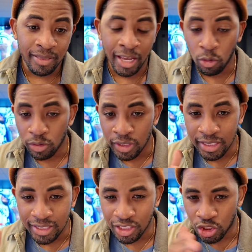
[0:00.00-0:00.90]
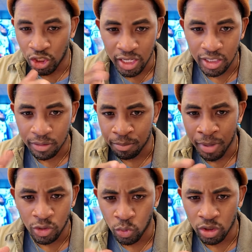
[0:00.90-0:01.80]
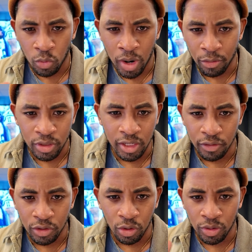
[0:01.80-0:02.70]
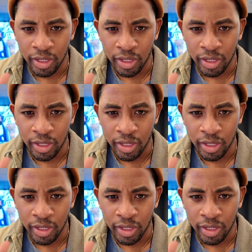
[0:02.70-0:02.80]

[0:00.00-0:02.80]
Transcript: they don't need to just mess with the wide receivers, though.